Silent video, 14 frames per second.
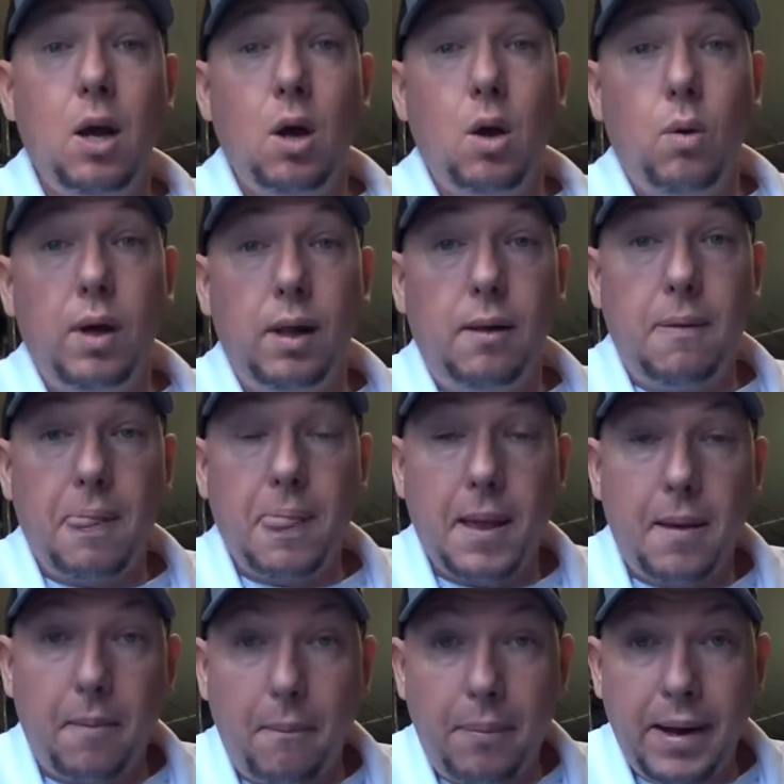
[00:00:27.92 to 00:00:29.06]
Well,
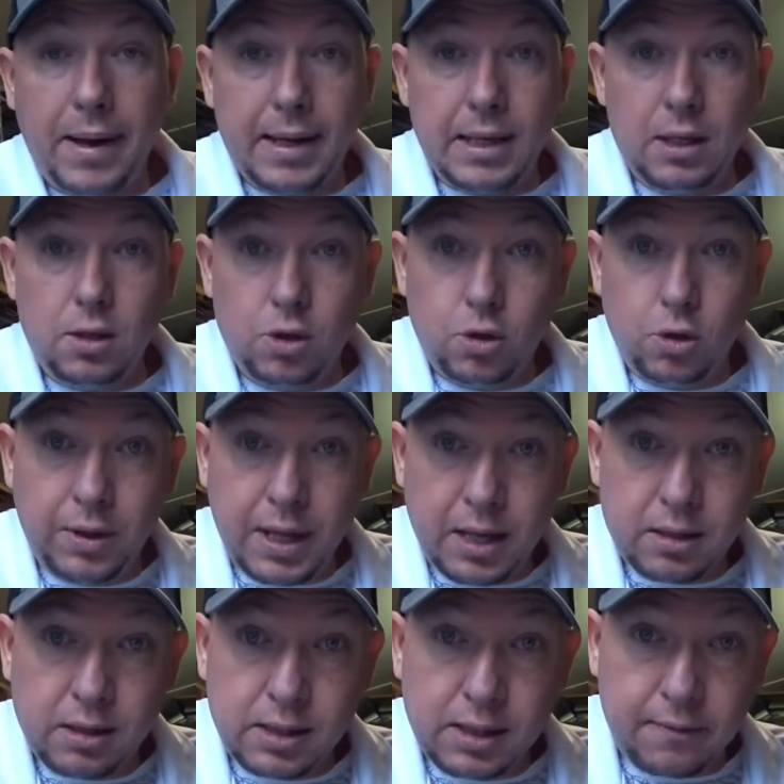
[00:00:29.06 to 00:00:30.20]
back in
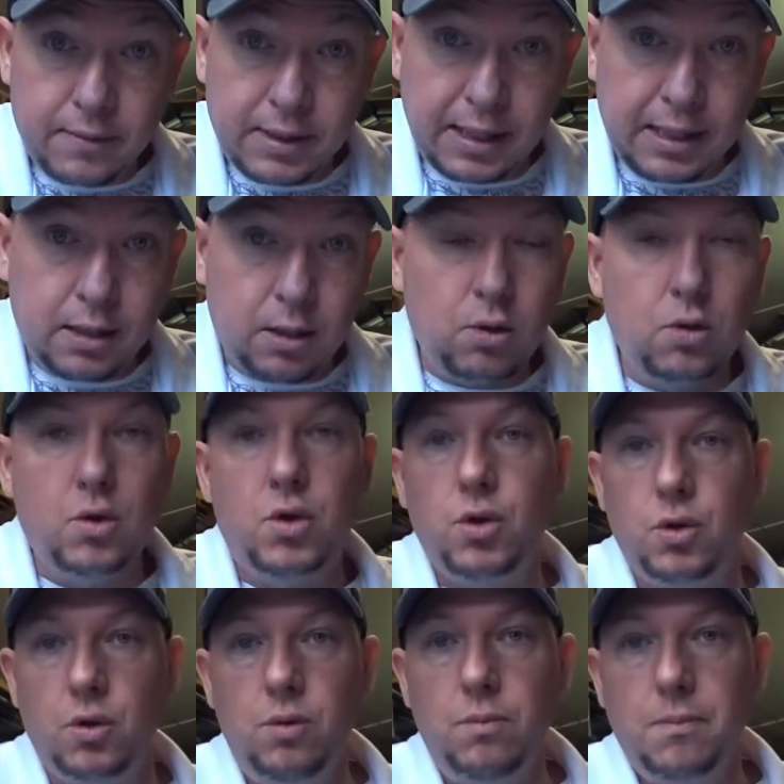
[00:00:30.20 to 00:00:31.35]
2017 in
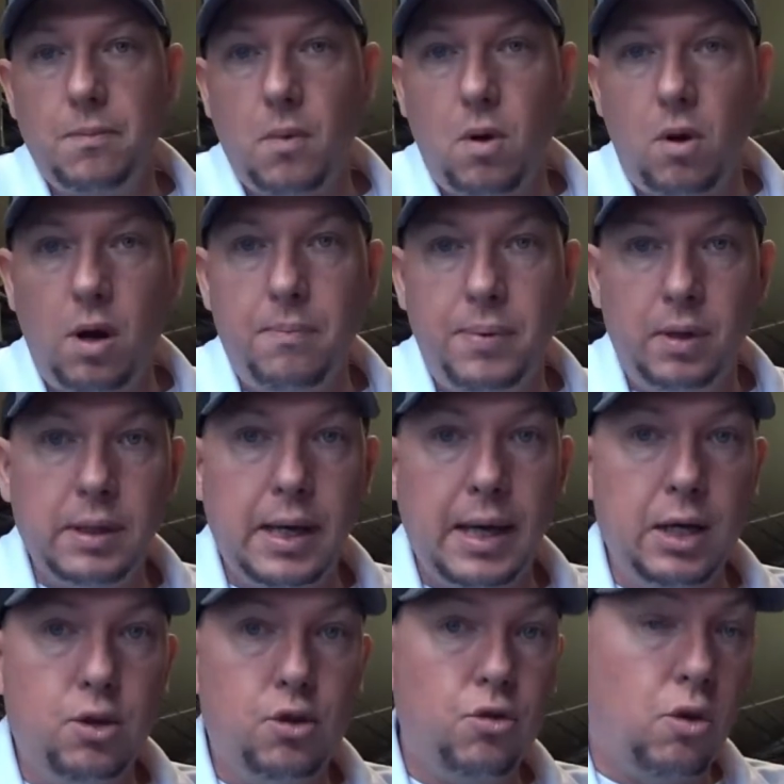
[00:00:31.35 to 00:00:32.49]
June, I built
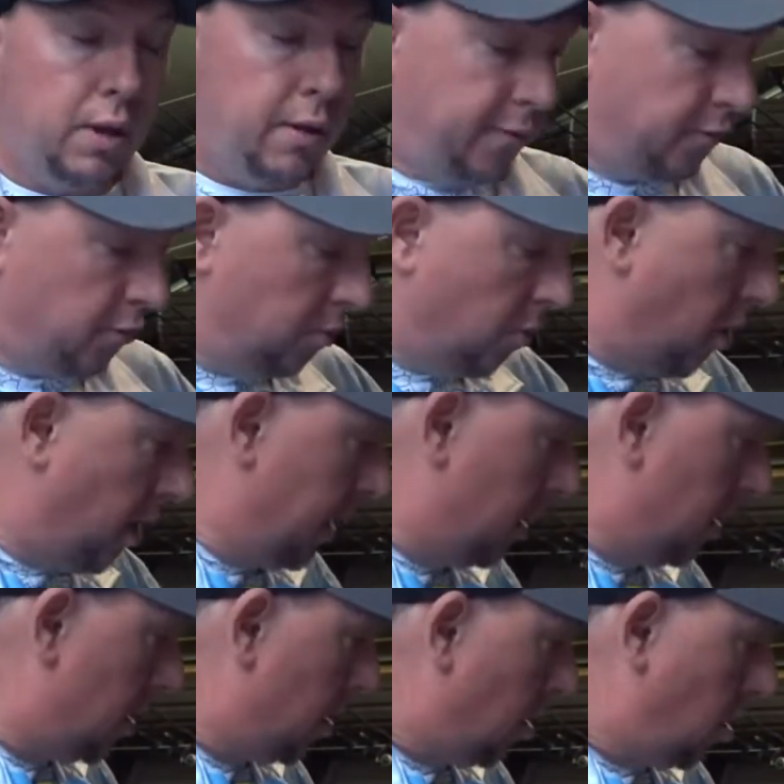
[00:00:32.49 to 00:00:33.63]
a trolley for my
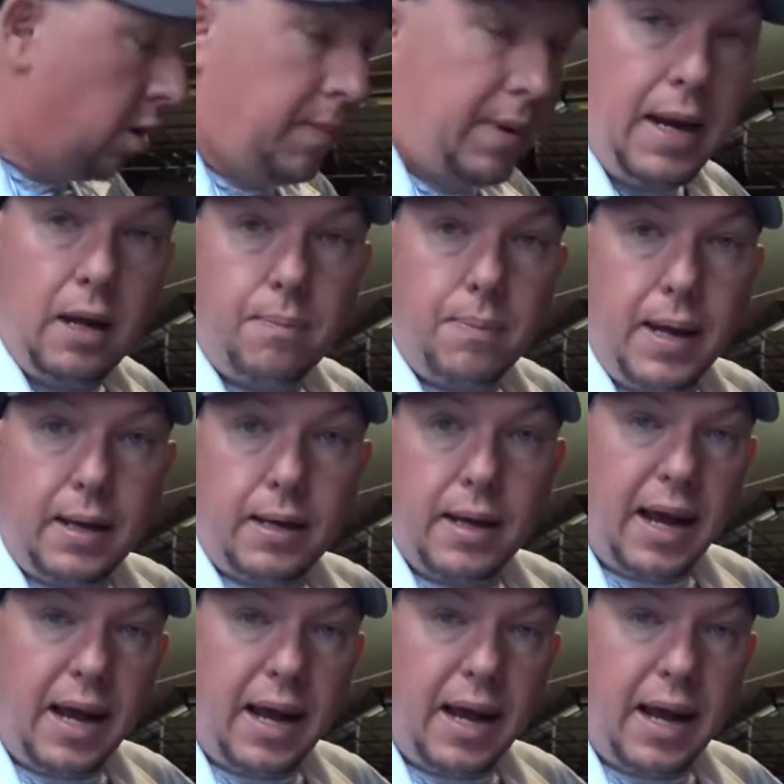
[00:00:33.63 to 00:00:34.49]
Hobie Outback.